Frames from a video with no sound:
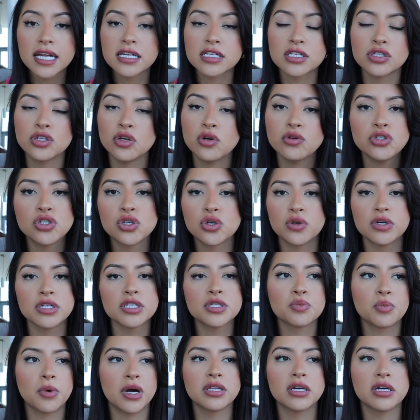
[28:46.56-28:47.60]
no
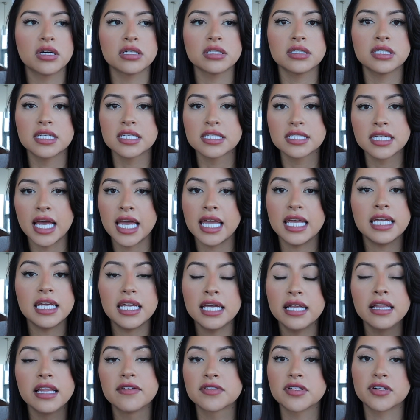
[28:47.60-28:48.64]
choice whether to say
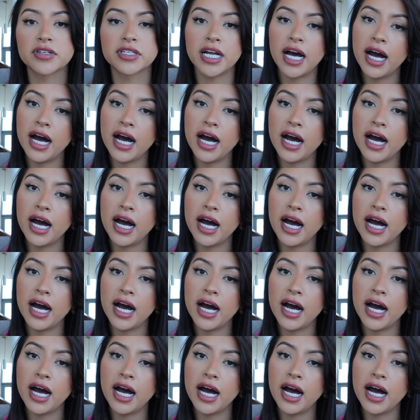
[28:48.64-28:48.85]
he lives or